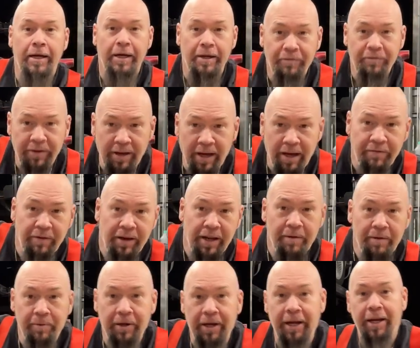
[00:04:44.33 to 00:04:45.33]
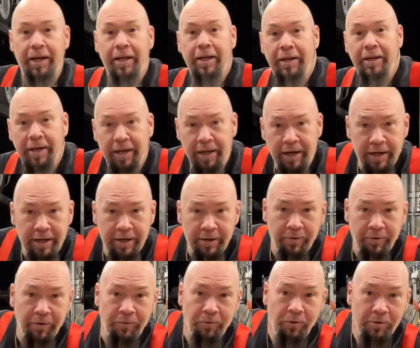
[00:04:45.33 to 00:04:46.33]
If you have a Lamborghini, you gotta,
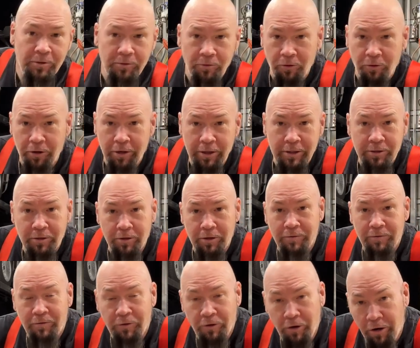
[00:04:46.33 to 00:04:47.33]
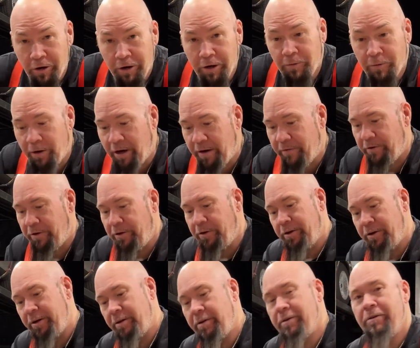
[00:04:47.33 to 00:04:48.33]
or a Rolls Royce or a Ferrari or whatever, you
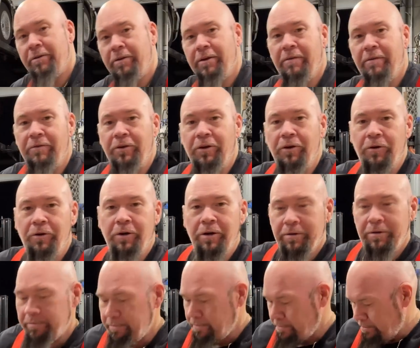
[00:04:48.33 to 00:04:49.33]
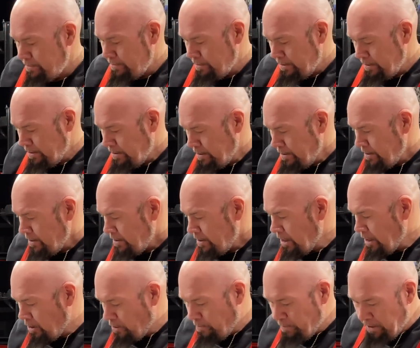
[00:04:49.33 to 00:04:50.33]
have to go to
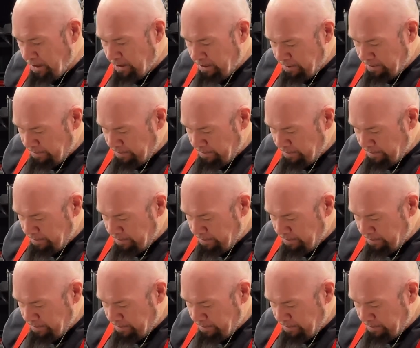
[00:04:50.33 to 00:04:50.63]
Taco Bell.